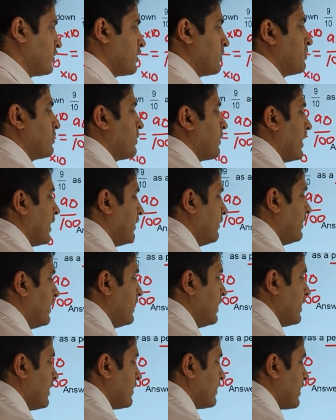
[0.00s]
of 12,
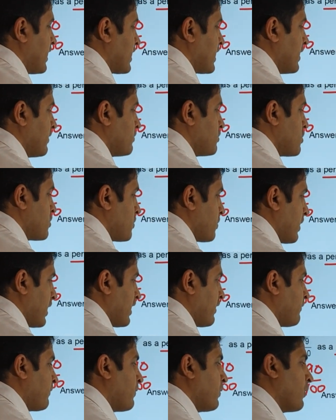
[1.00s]
that gives you
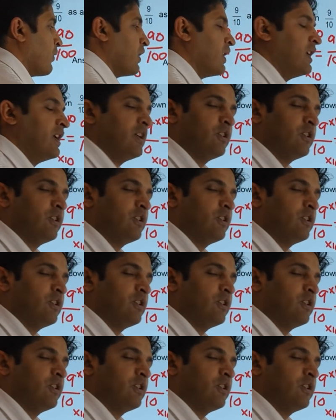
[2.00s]
24.